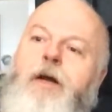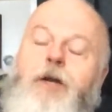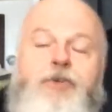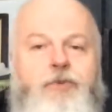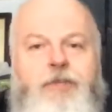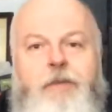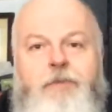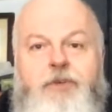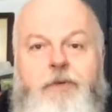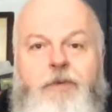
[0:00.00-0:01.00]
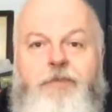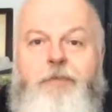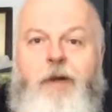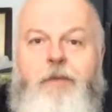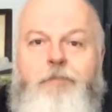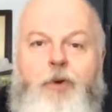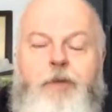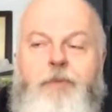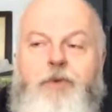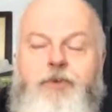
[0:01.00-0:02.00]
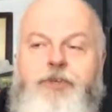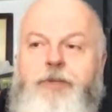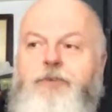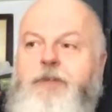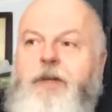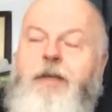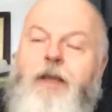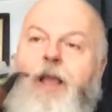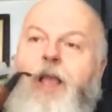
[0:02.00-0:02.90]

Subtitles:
I shall take myself off for my appointment on Tuesday